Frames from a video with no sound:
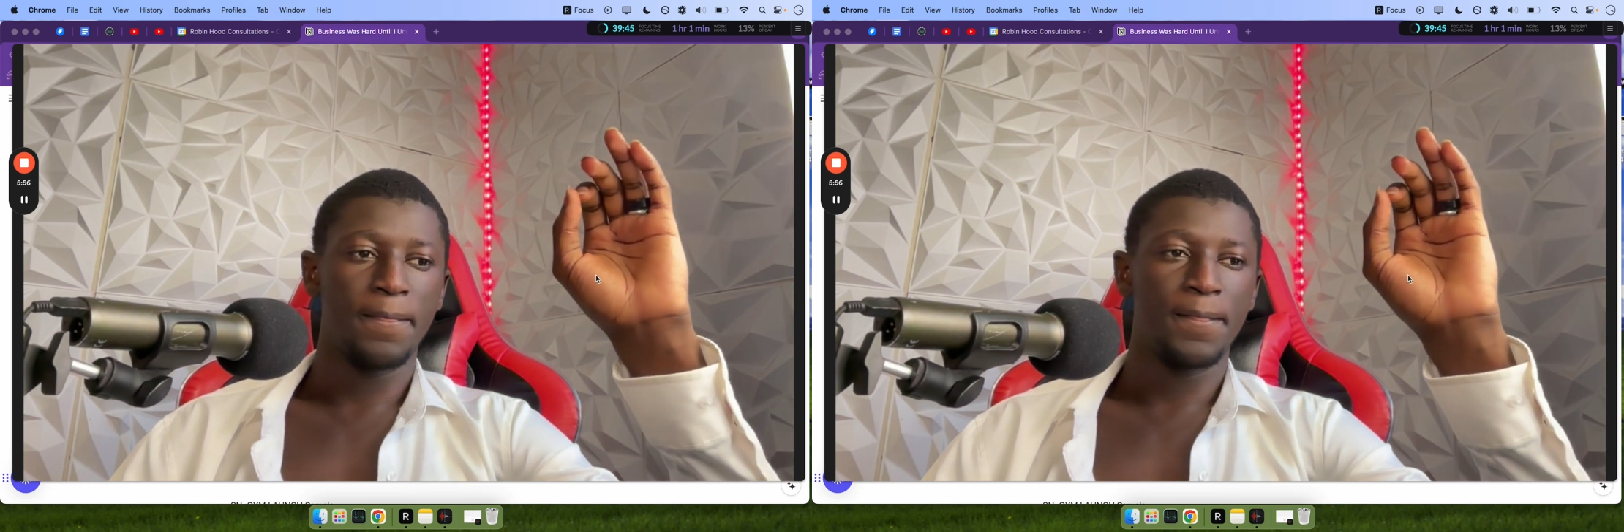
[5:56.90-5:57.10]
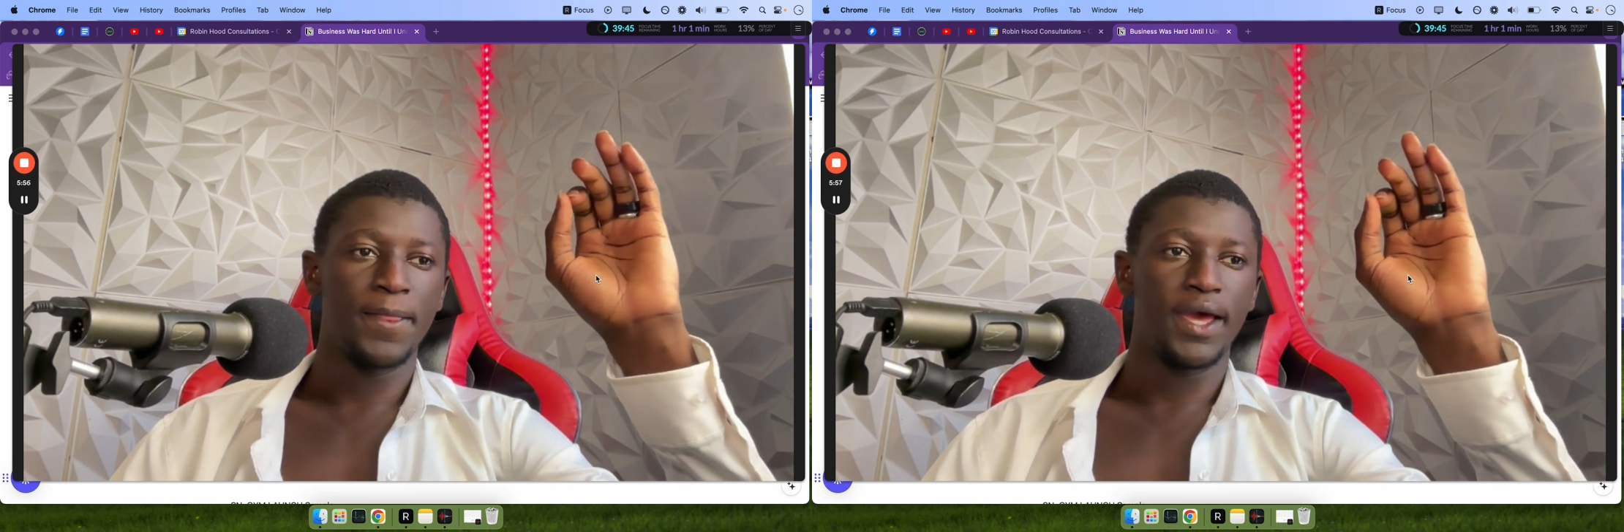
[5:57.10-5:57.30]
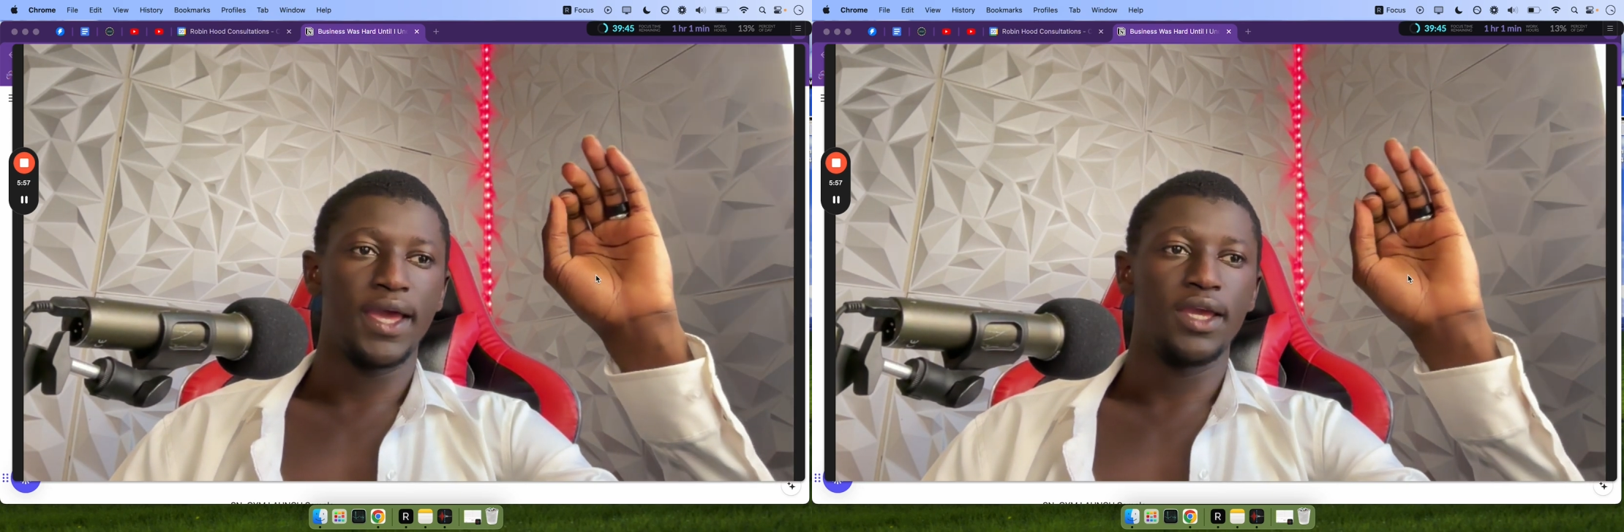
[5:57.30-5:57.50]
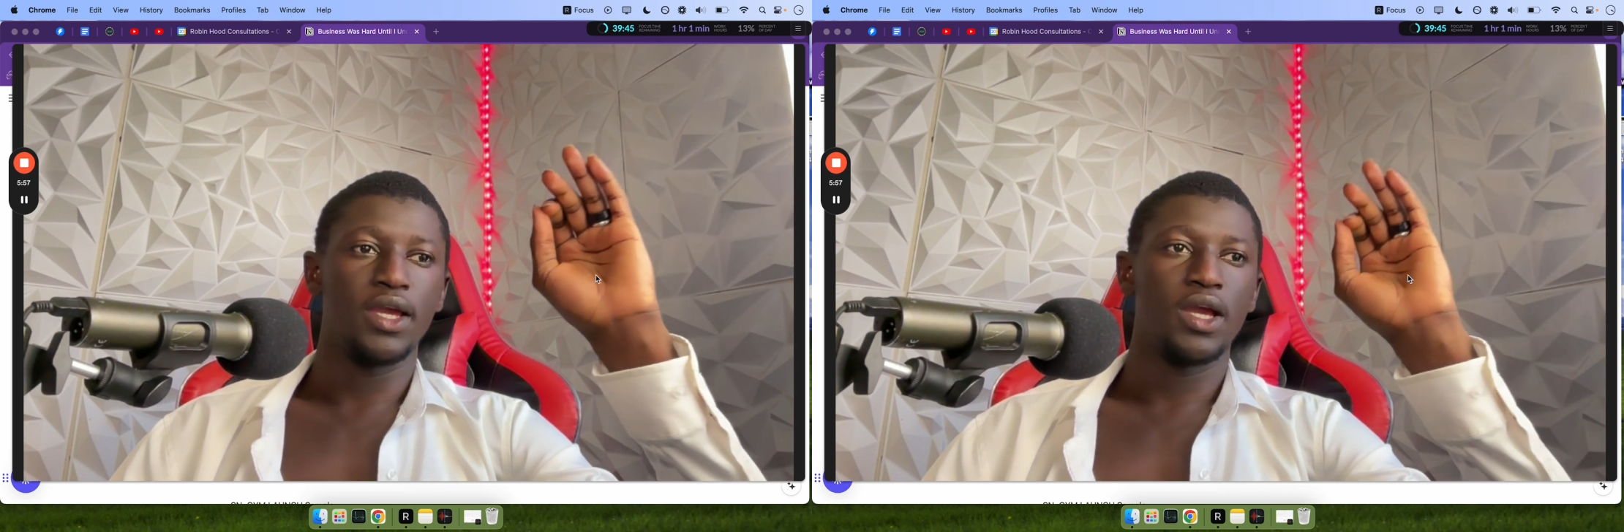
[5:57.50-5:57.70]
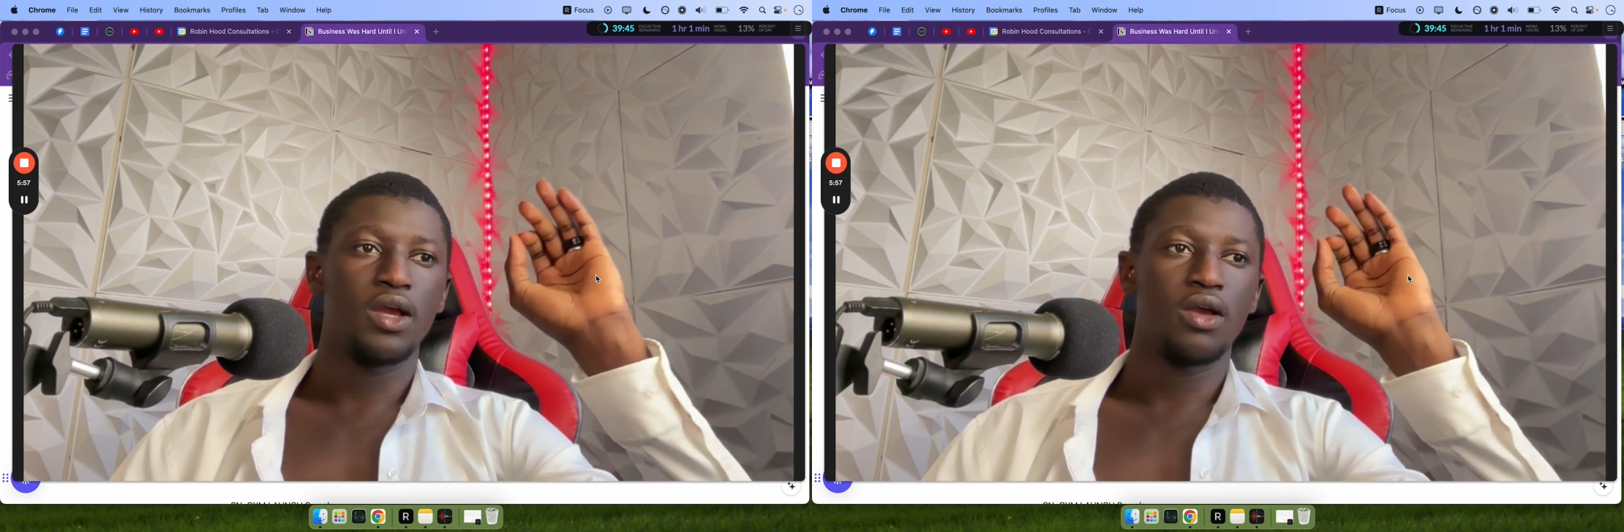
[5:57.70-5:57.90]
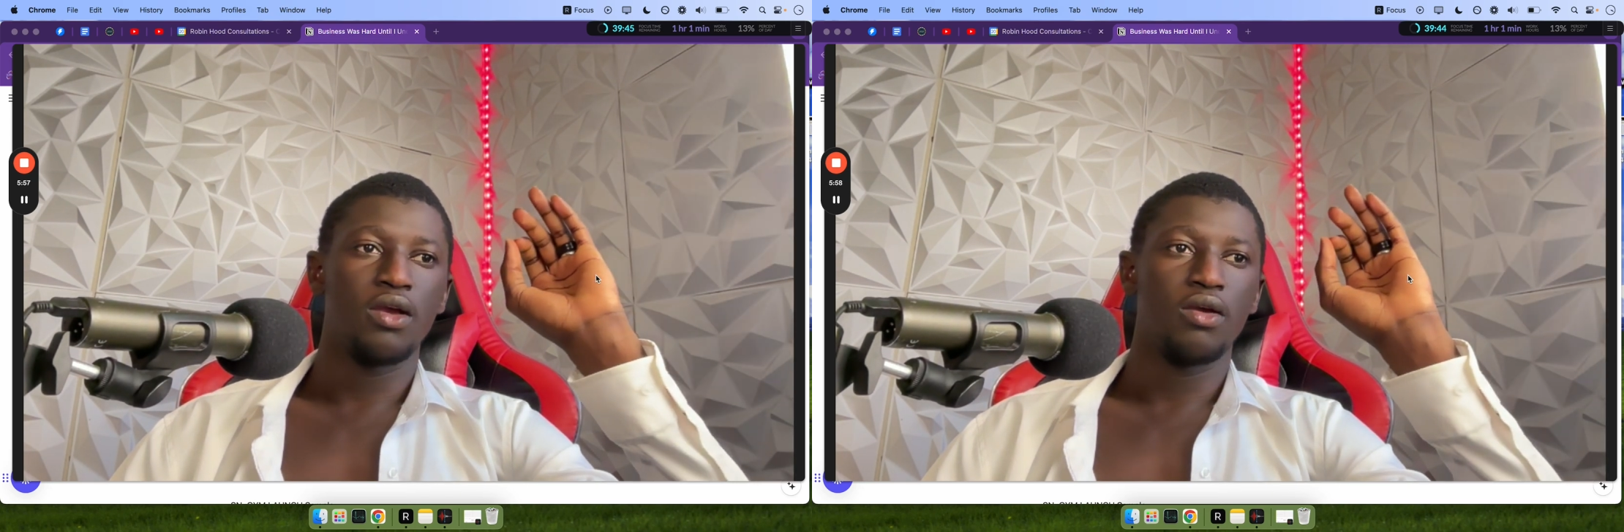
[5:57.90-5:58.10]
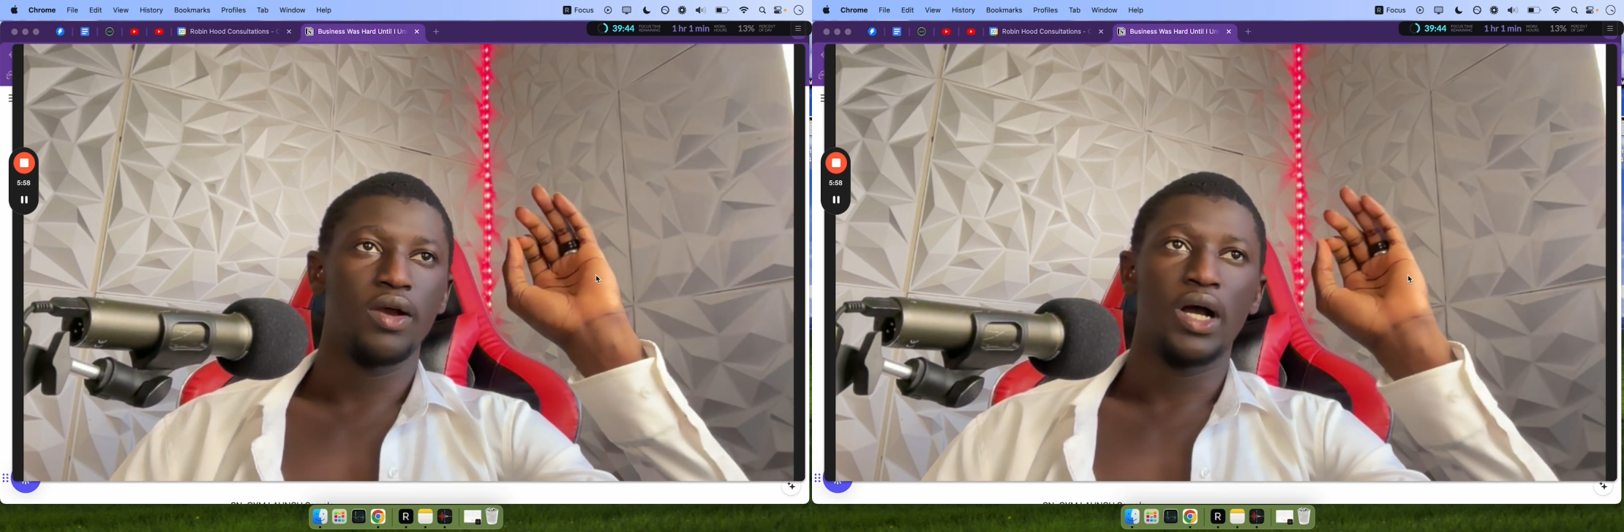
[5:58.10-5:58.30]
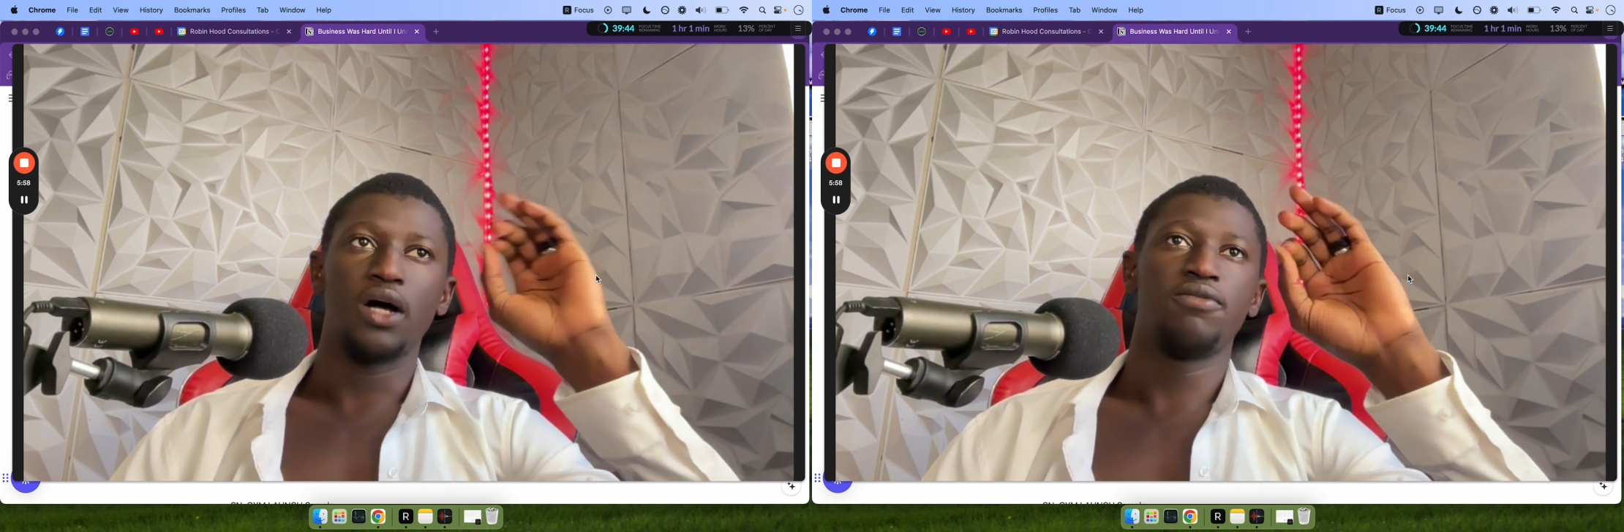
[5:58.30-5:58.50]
hey, I'll